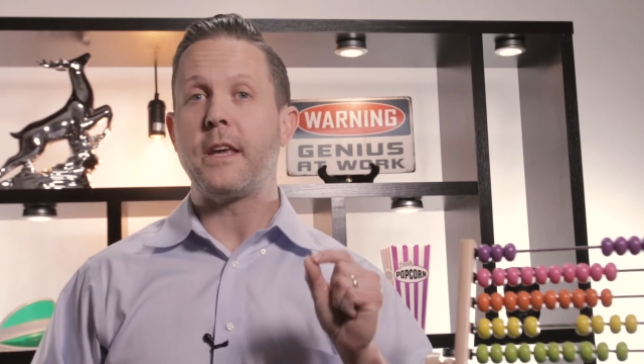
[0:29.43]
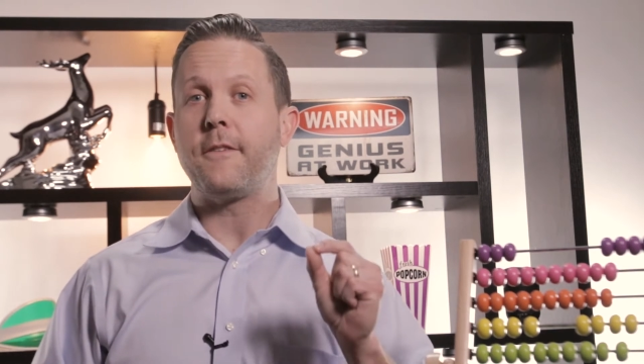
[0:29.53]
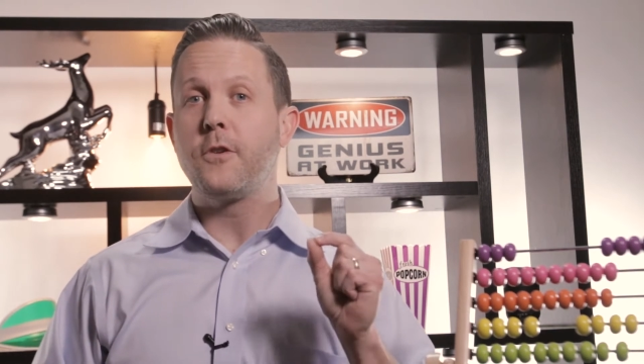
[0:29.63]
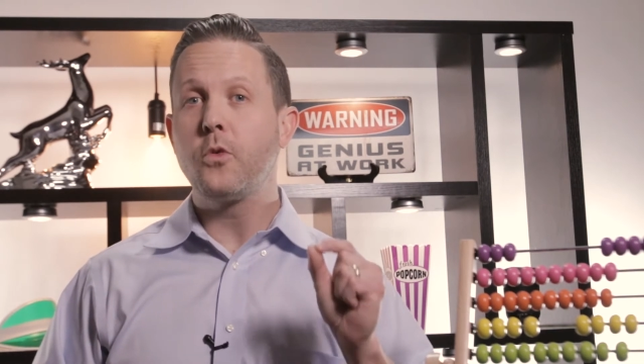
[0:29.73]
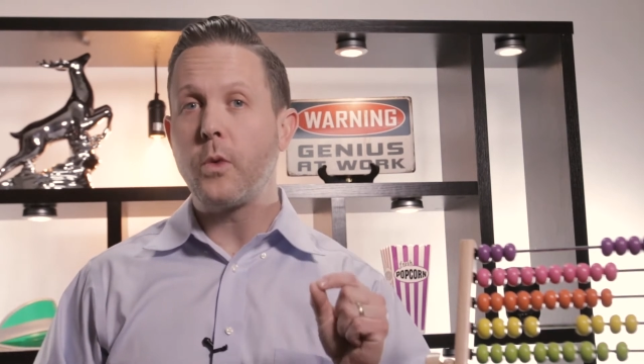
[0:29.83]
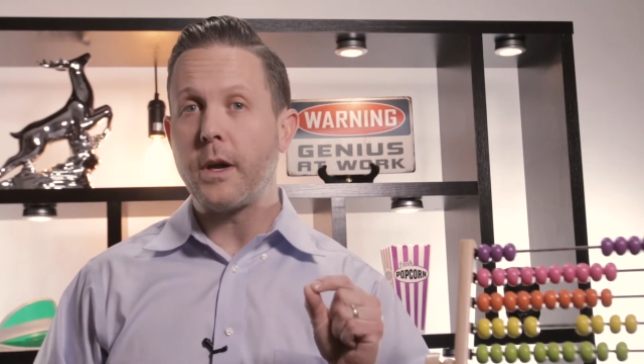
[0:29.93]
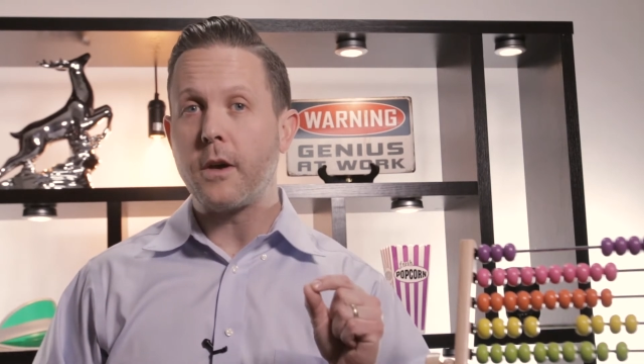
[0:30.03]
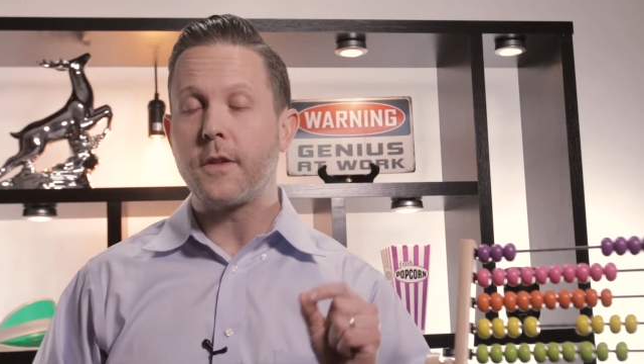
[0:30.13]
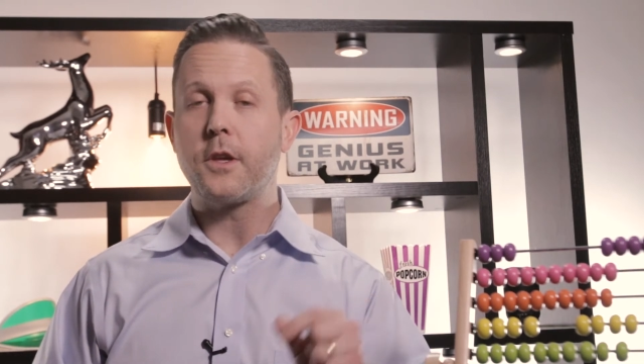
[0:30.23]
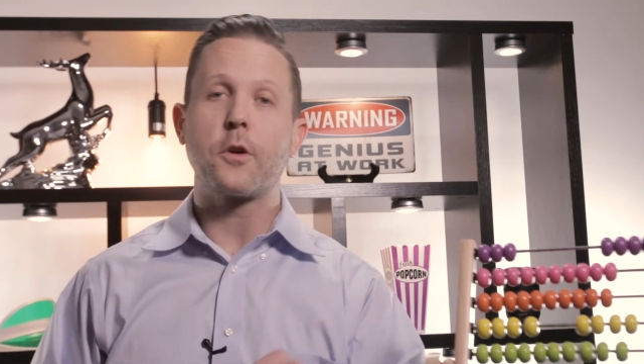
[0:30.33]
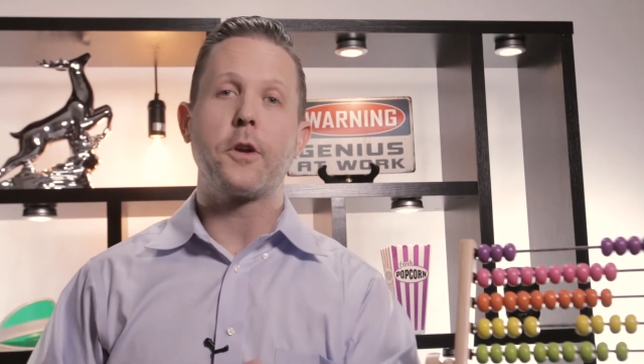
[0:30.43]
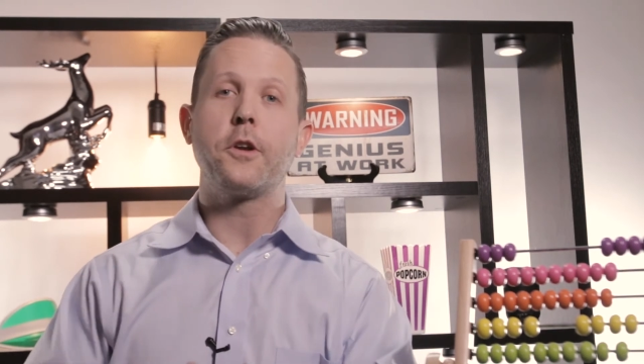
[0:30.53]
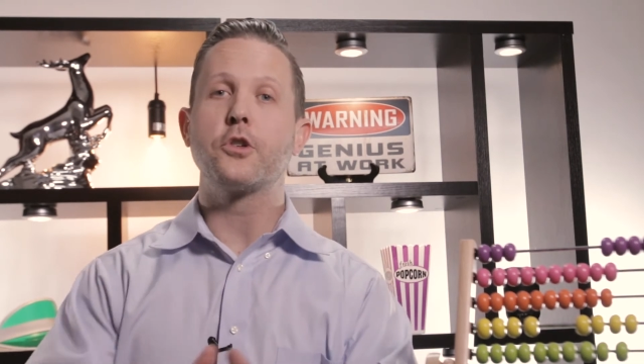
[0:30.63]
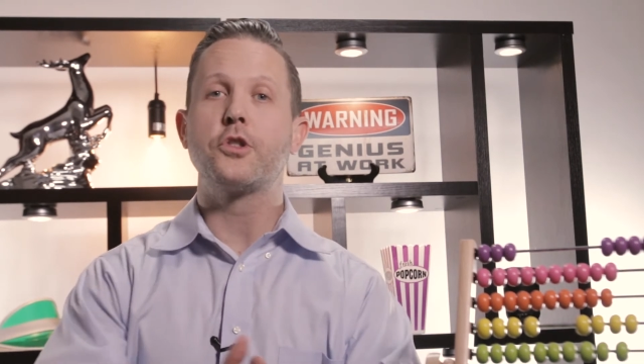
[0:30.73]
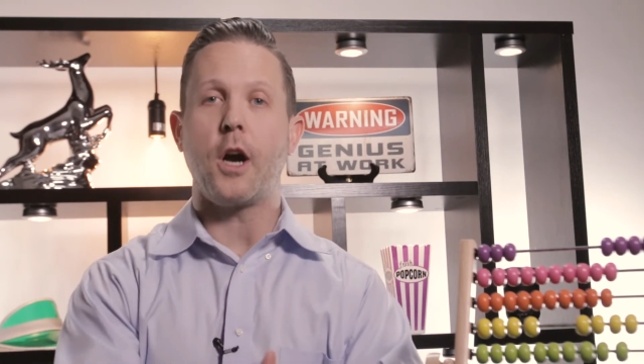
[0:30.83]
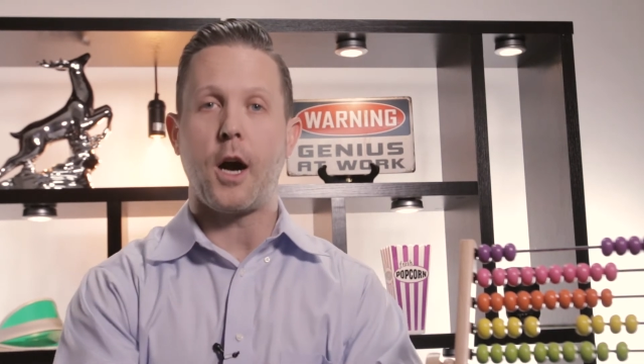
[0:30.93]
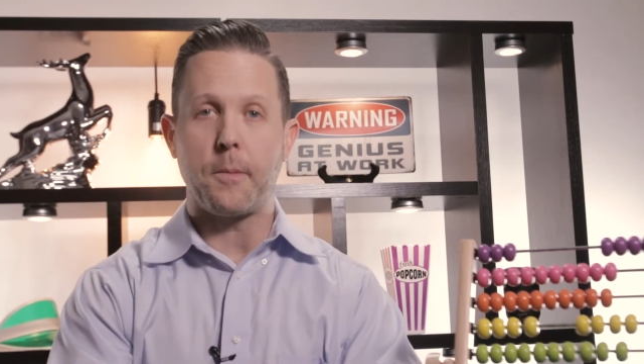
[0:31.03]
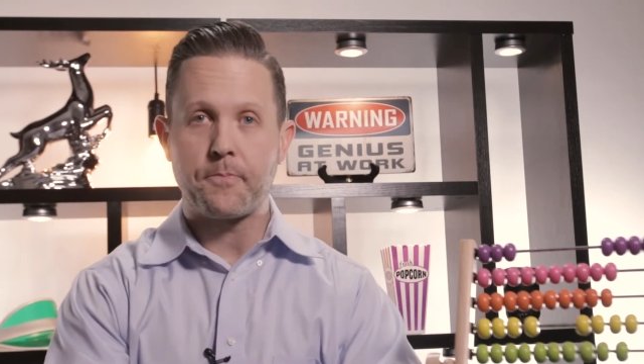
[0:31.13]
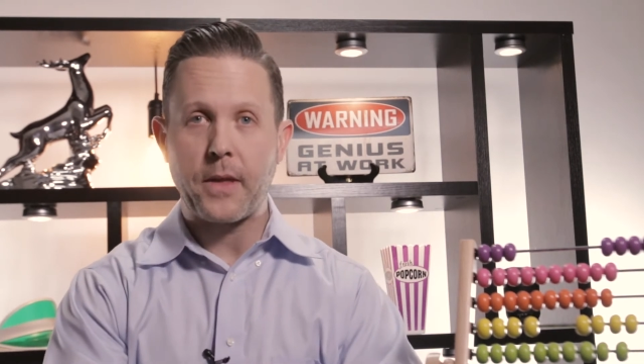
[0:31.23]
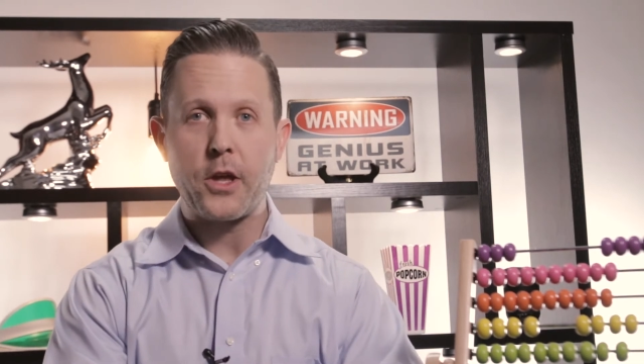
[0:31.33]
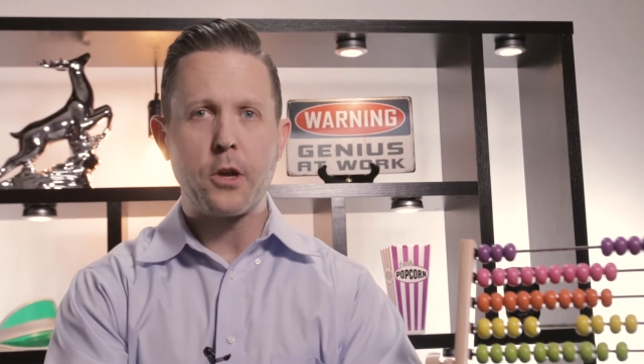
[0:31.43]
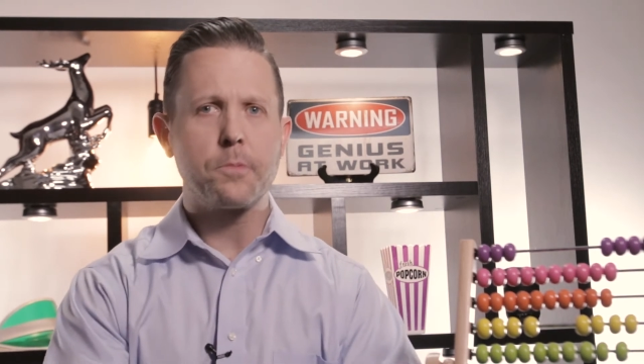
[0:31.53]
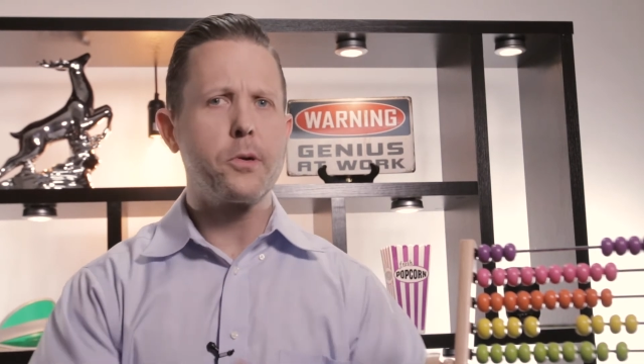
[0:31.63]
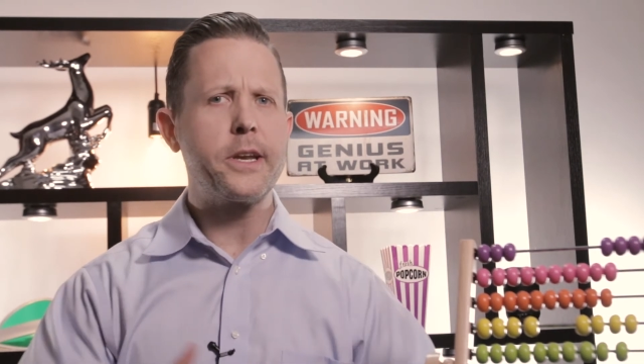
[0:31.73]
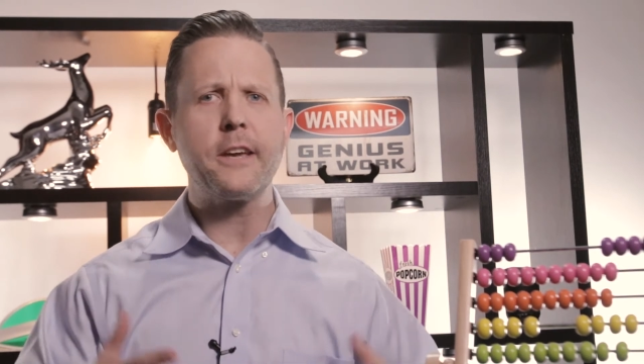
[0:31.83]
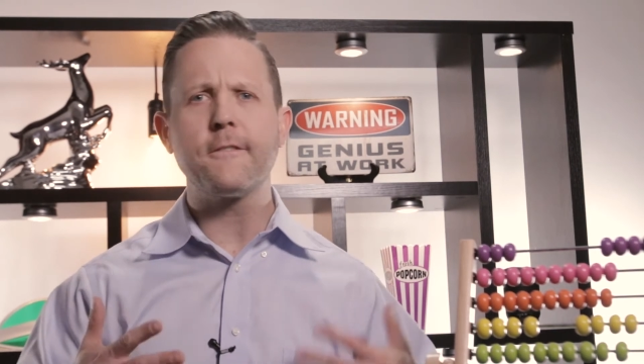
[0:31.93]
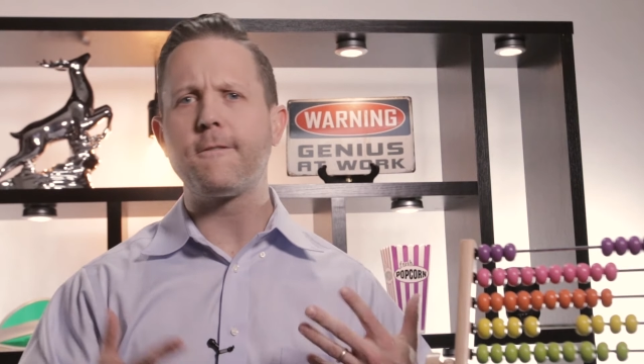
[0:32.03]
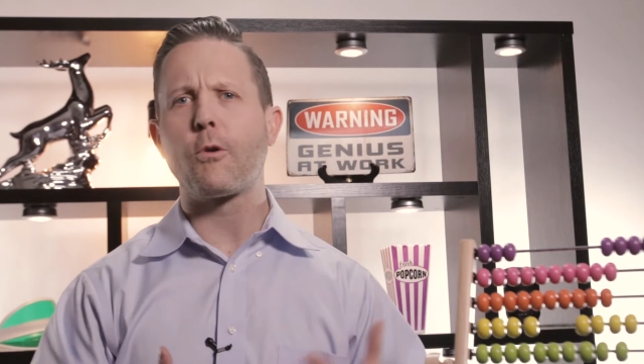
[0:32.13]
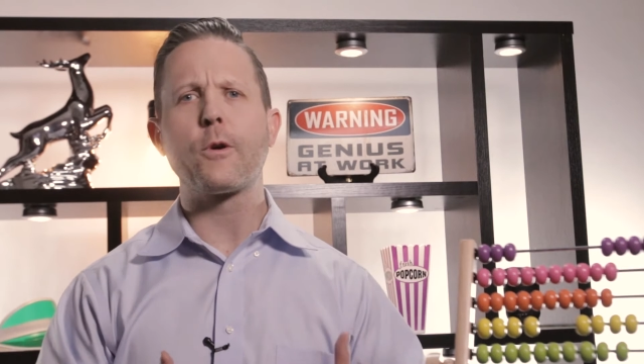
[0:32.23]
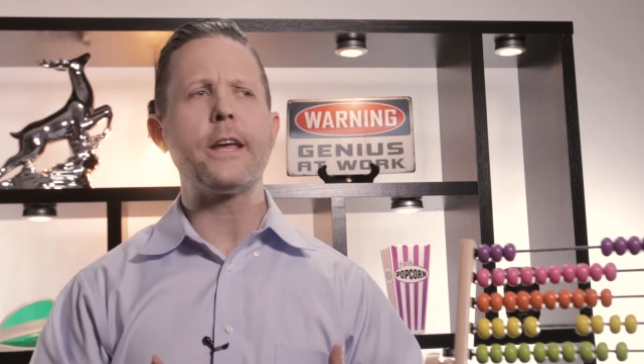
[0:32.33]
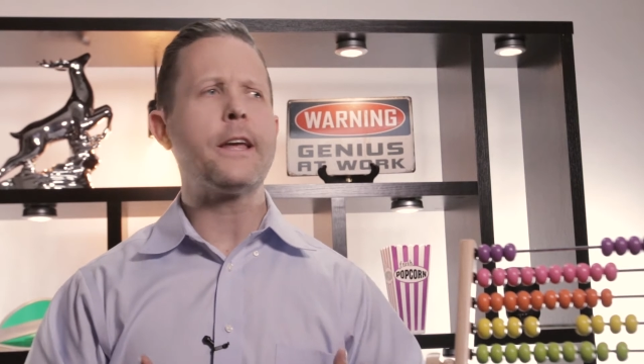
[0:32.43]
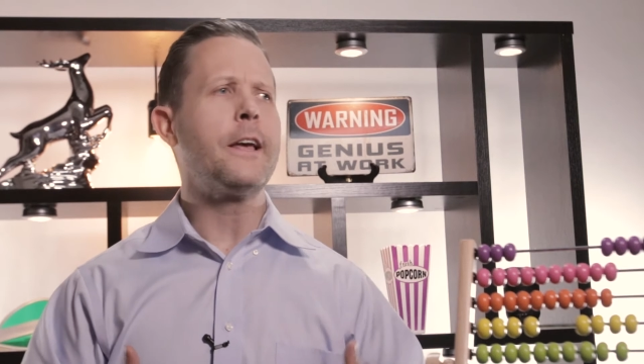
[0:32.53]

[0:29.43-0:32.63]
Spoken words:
if you will, that you go to your job and you're putting in 40,